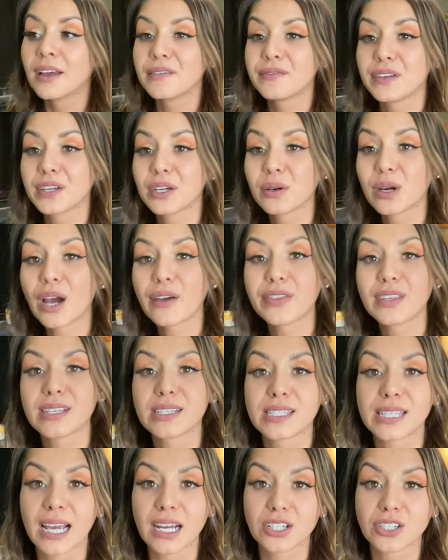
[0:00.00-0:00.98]
Figure out the
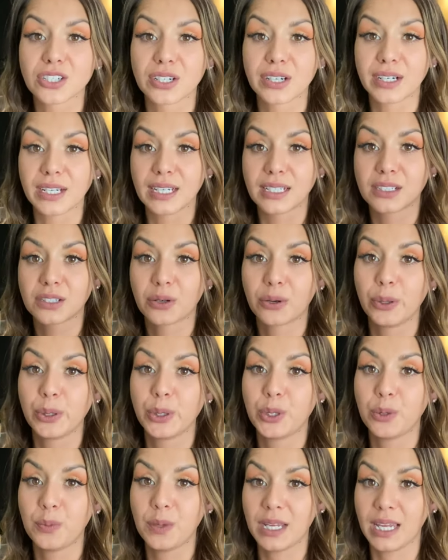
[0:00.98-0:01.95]
section it's going
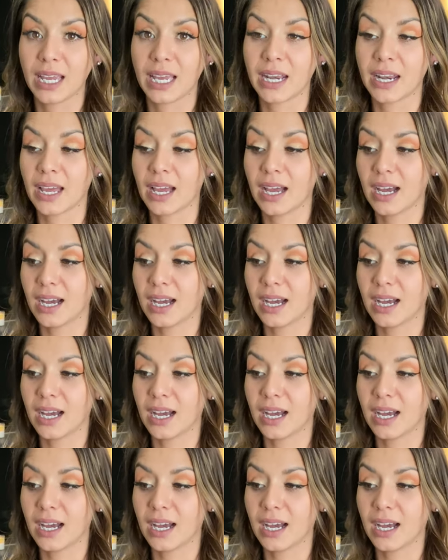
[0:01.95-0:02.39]
to be in.